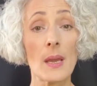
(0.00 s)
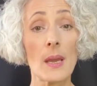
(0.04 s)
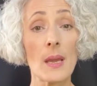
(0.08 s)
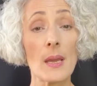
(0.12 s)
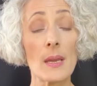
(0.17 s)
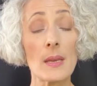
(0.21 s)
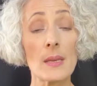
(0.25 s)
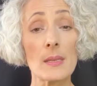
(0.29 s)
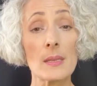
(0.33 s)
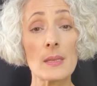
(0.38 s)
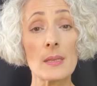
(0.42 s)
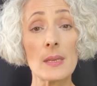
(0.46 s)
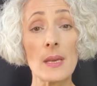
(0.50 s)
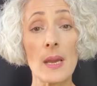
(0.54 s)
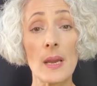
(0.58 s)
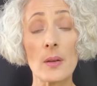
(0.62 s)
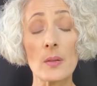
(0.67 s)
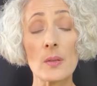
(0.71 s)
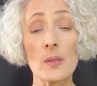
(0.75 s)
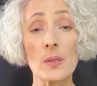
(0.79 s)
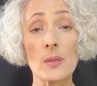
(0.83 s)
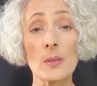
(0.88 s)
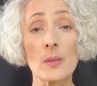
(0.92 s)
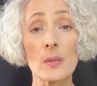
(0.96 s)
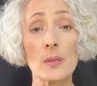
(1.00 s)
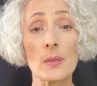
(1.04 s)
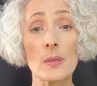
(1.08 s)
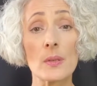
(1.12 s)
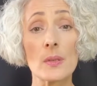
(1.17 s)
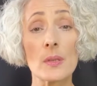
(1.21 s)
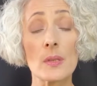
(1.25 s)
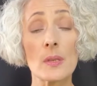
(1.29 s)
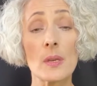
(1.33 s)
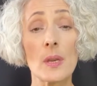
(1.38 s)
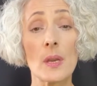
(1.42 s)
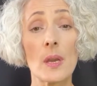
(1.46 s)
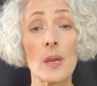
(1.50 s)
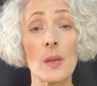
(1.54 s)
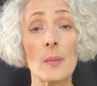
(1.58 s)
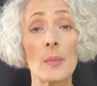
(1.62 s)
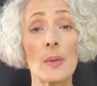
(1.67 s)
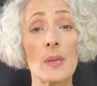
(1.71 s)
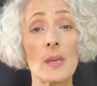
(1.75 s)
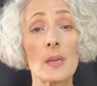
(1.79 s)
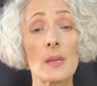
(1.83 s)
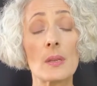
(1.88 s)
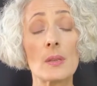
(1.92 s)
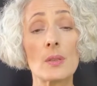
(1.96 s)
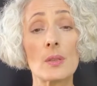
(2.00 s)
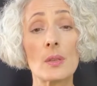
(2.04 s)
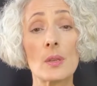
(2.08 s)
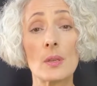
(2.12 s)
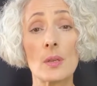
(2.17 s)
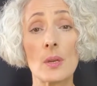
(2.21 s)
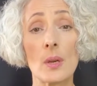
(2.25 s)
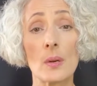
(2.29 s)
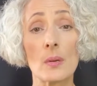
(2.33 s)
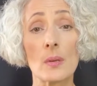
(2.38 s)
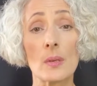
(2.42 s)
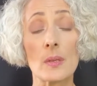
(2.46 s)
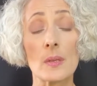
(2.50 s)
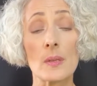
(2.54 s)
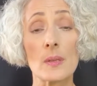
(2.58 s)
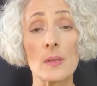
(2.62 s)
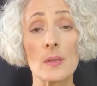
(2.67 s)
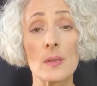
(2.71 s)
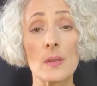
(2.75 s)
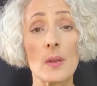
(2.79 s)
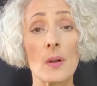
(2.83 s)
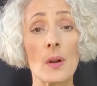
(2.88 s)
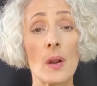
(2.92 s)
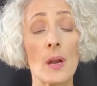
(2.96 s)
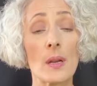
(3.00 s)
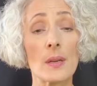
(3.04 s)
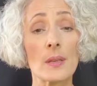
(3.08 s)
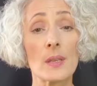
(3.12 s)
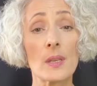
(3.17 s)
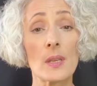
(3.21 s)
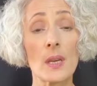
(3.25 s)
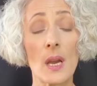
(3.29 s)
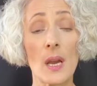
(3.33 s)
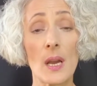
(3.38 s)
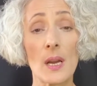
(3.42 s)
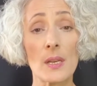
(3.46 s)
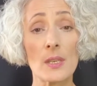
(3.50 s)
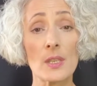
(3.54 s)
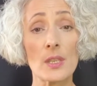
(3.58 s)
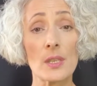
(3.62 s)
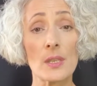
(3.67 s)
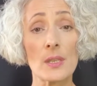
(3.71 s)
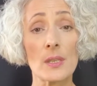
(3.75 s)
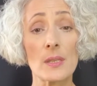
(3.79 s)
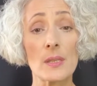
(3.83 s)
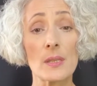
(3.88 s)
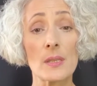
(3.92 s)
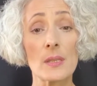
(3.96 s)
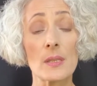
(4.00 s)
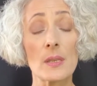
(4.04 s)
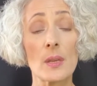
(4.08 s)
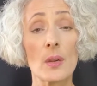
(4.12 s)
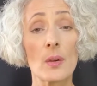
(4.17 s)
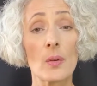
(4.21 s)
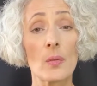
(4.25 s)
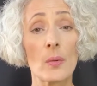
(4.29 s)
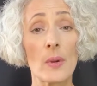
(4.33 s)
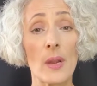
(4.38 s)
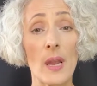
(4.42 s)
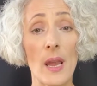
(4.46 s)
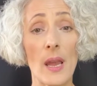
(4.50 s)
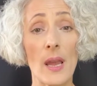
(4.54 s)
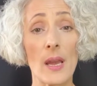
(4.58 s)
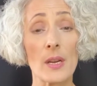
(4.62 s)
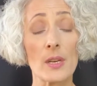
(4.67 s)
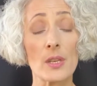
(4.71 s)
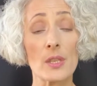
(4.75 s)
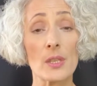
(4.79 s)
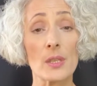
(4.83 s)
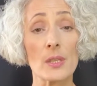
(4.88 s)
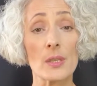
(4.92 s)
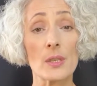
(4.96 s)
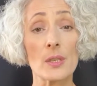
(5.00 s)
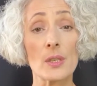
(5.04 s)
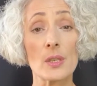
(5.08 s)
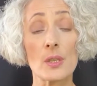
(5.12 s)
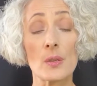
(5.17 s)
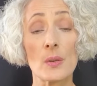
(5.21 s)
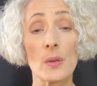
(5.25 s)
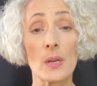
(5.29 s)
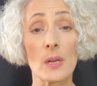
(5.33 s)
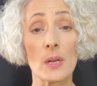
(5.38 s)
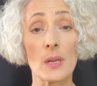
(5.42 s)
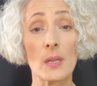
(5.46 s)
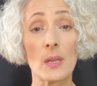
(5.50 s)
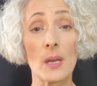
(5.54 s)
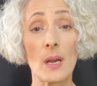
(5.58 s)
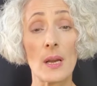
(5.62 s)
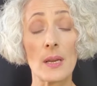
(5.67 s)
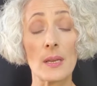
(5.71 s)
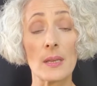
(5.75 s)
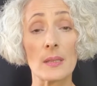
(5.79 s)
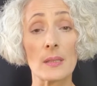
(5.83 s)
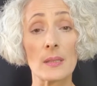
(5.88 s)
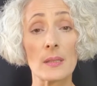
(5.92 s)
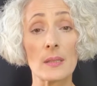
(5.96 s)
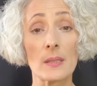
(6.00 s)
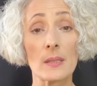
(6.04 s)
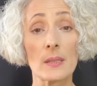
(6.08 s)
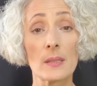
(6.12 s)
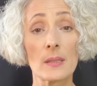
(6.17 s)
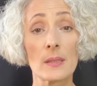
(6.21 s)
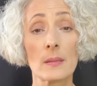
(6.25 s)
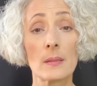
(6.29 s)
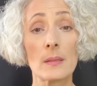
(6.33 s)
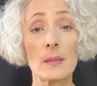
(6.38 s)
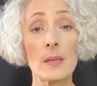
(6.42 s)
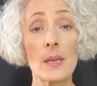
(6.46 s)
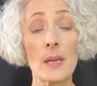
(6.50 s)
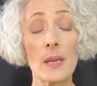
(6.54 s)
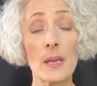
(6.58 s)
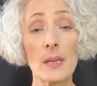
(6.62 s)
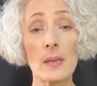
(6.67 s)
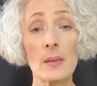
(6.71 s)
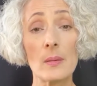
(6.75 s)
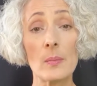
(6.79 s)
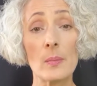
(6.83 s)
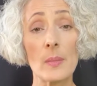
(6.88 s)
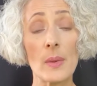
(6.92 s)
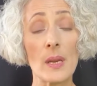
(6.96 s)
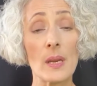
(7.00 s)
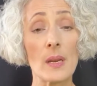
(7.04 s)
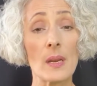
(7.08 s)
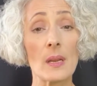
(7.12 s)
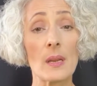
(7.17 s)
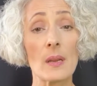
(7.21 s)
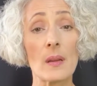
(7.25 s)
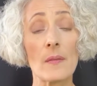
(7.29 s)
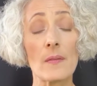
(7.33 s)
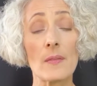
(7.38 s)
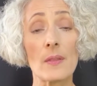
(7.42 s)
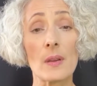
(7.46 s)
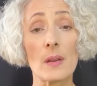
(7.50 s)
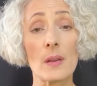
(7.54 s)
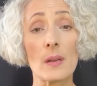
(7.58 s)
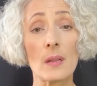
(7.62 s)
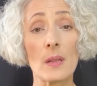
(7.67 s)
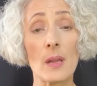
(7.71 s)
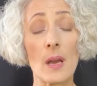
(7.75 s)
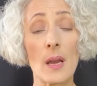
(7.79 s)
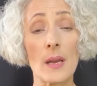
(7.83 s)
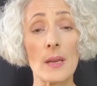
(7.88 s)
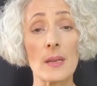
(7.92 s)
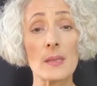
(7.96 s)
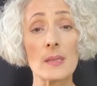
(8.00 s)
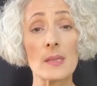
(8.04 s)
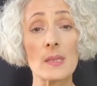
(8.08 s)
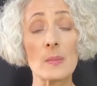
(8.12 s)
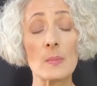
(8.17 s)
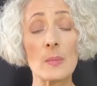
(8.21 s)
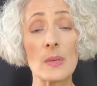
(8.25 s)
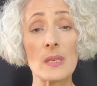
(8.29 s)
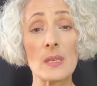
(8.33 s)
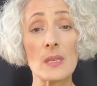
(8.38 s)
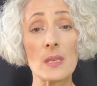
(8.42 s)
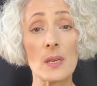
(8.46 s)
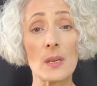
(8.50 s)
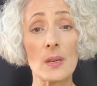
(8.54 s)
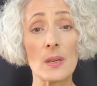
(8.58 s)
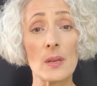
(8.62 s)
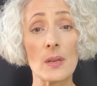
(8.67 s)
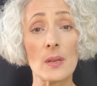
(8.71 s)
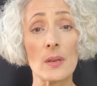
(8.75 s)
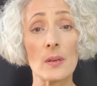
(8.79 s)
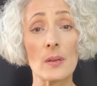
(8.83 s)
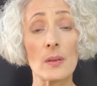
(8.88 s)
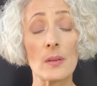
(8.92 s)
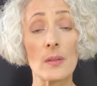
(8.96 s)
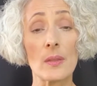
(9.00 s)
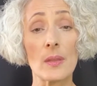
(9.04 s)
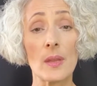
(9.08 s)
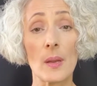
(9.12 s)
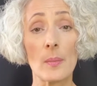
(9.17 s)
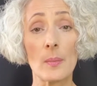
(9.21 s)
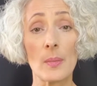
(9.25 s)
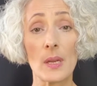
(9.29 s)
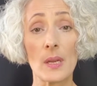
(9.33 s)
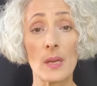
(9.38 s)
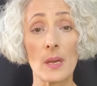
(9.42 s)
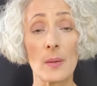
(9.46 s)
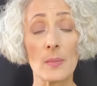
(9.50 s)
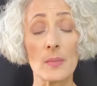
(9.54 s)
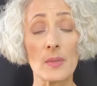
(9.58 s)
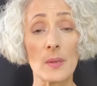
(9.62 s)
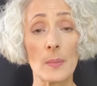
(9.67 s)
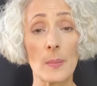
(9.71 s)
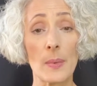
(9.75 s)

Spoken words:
As counselors begin to notice their unconscious reactions to a client, the hidden meaning of the client's material then becomes